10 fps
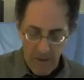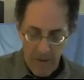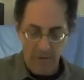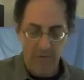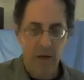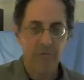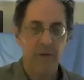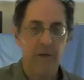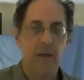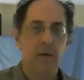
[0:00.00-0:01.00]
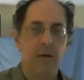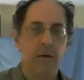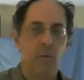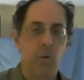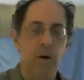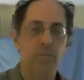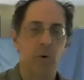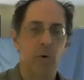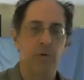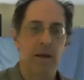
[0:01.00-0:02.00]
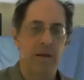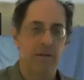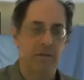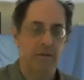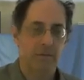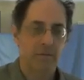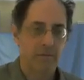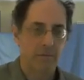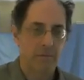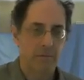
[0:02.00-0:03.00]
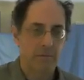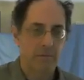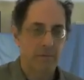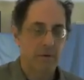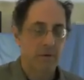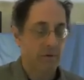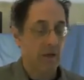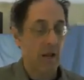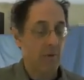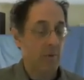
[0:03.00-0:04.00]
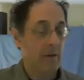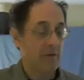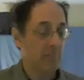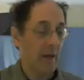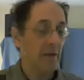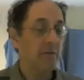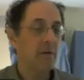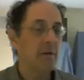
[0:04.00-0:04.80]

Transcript: at roughly 1 Bohr radius, which is kind of what we expect,